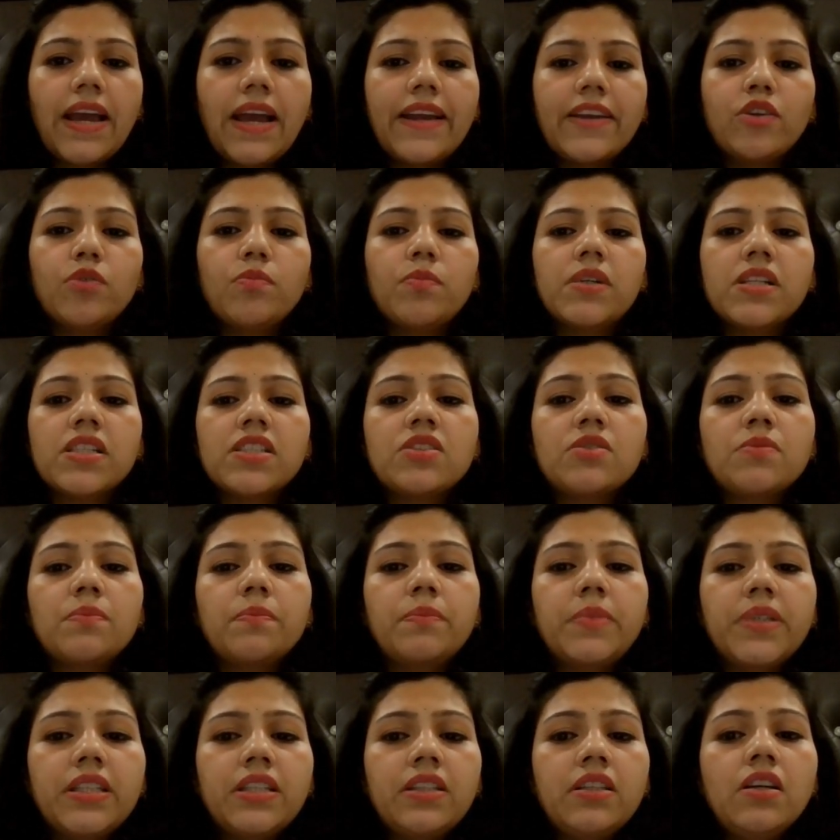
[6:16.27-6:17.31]
and you
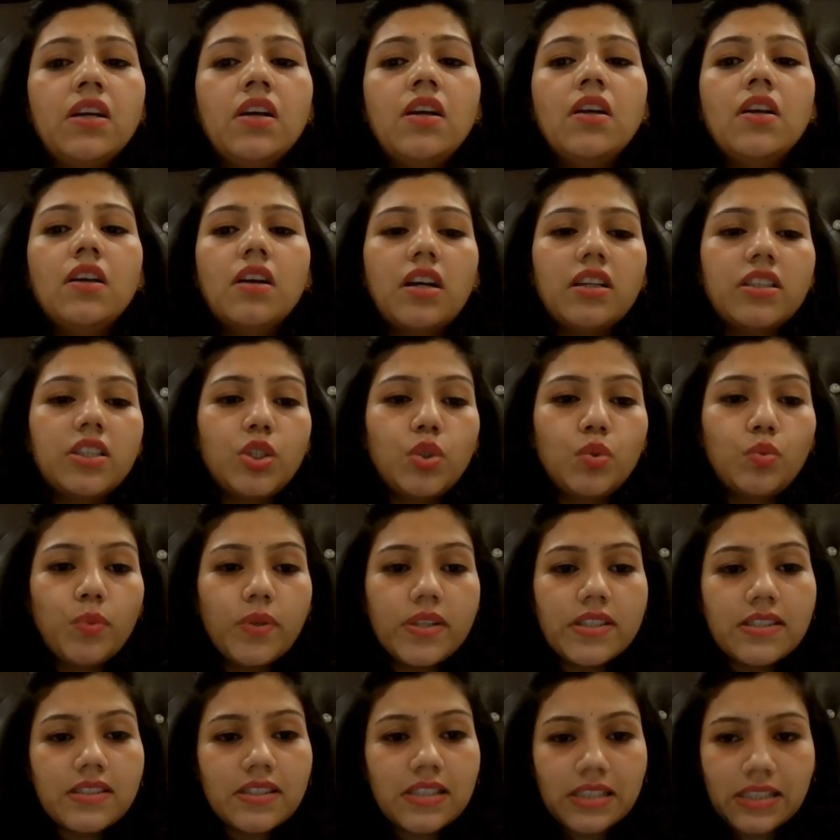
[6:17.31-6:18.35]
must be a
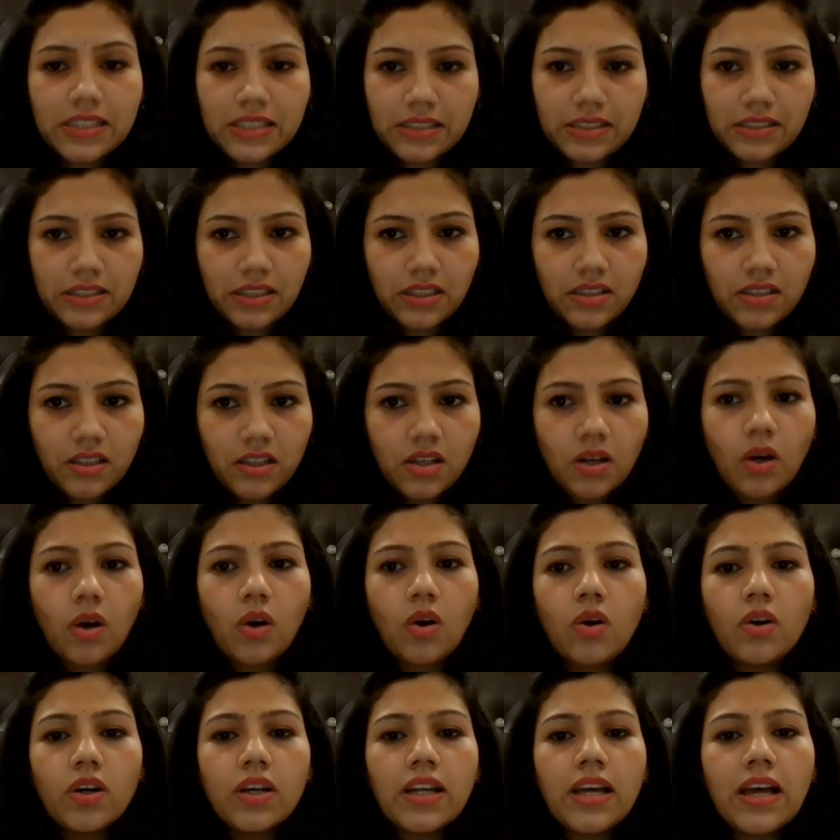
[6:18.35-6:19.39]
US citizen
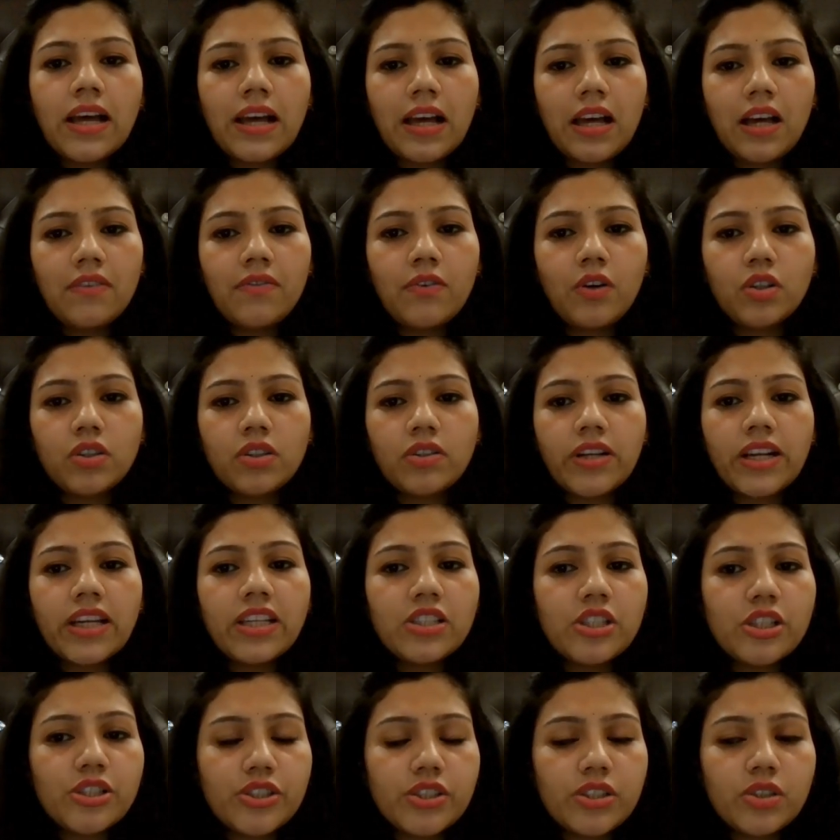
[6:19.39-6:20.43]
or have
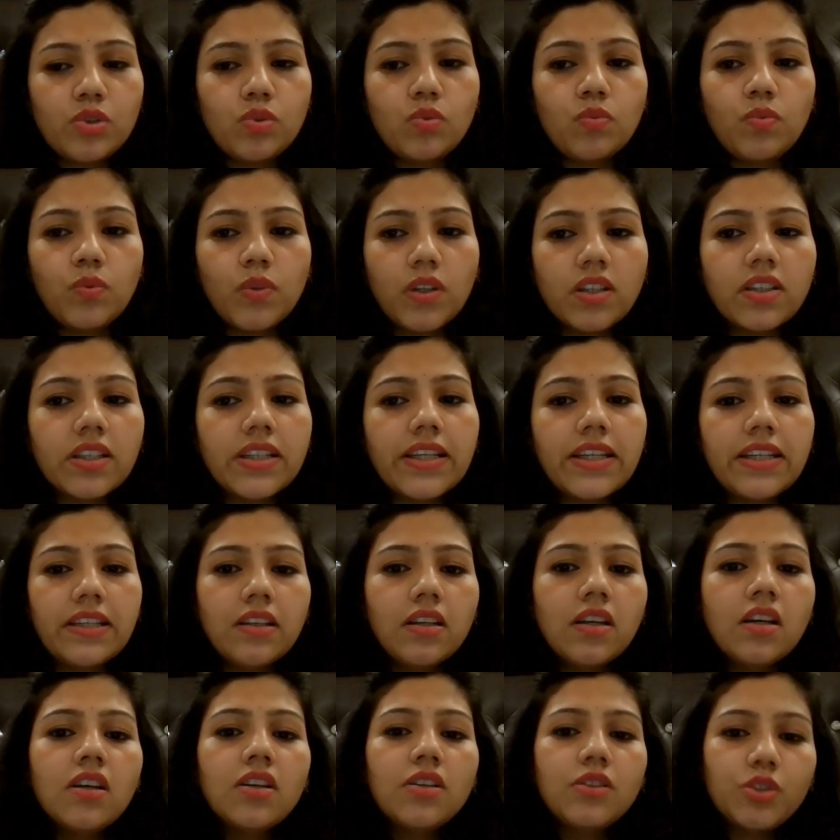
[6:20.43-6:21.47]
authorization to work
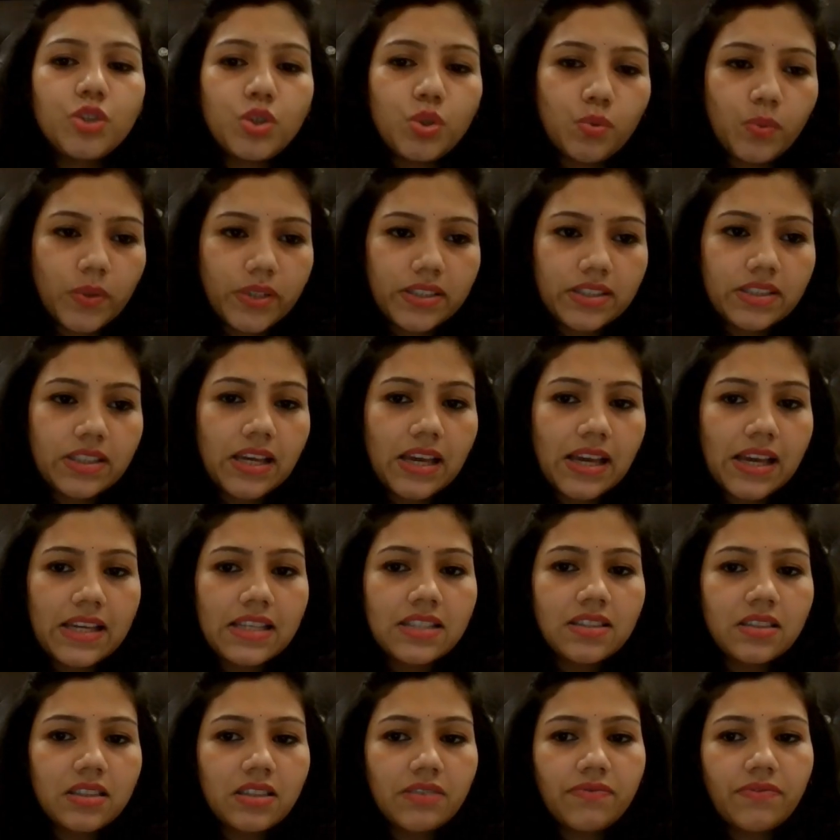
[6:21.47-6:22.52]
in US
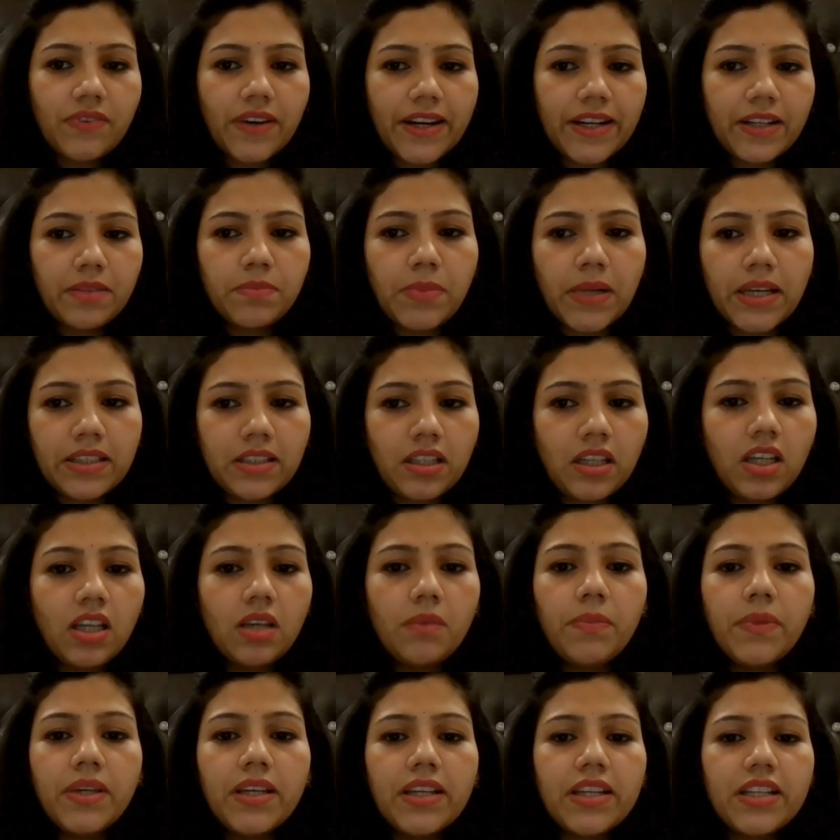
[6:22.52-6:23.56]
as defined by
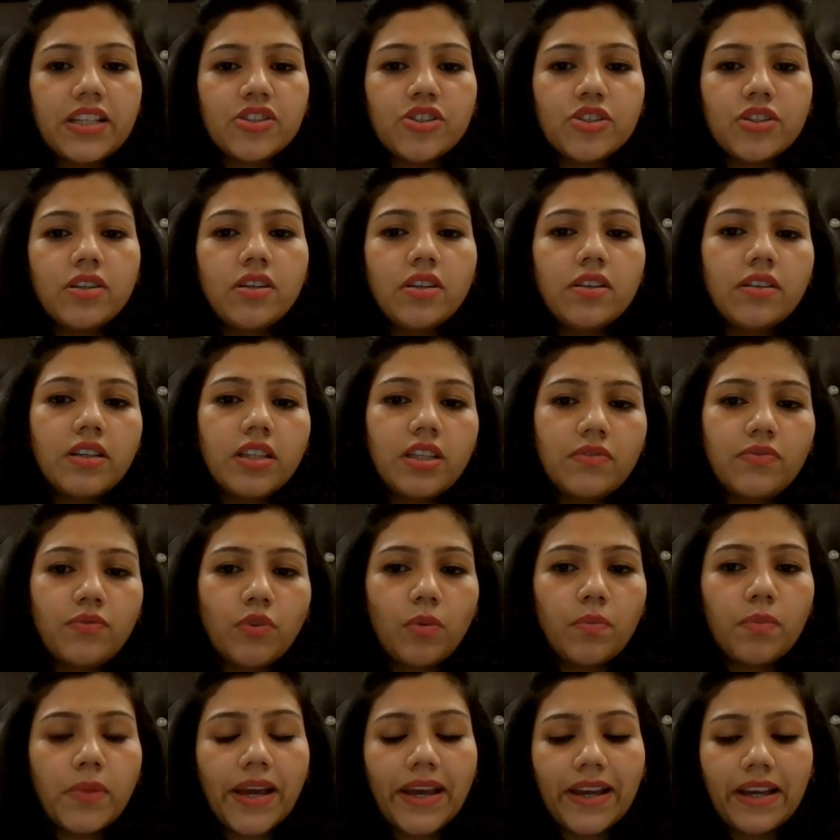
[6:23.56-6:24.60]
the Immigration
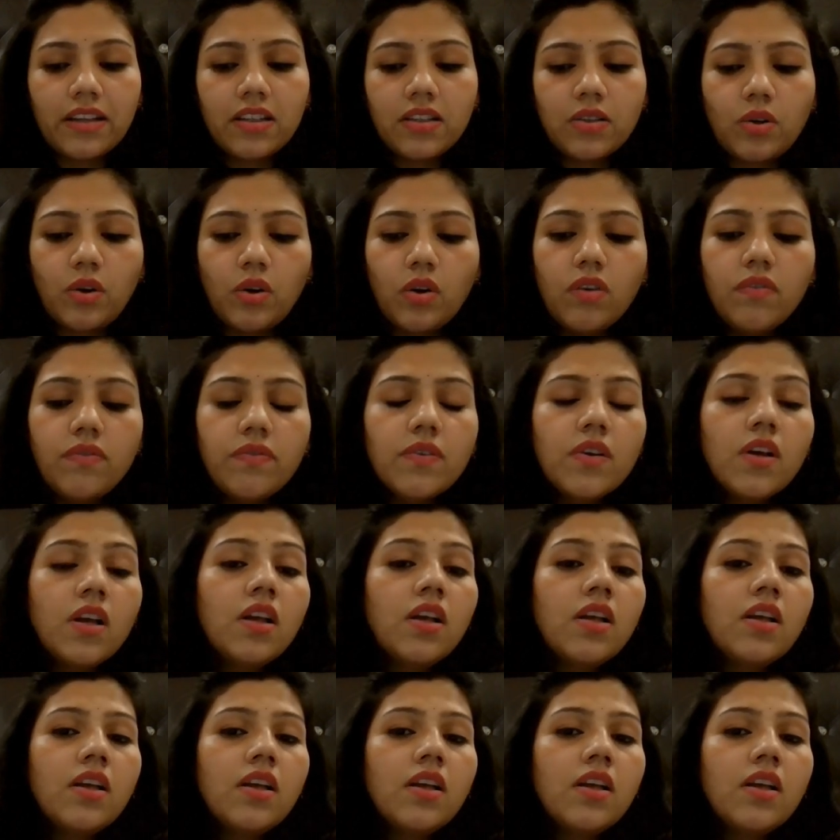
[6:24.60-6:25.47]
Reform Act of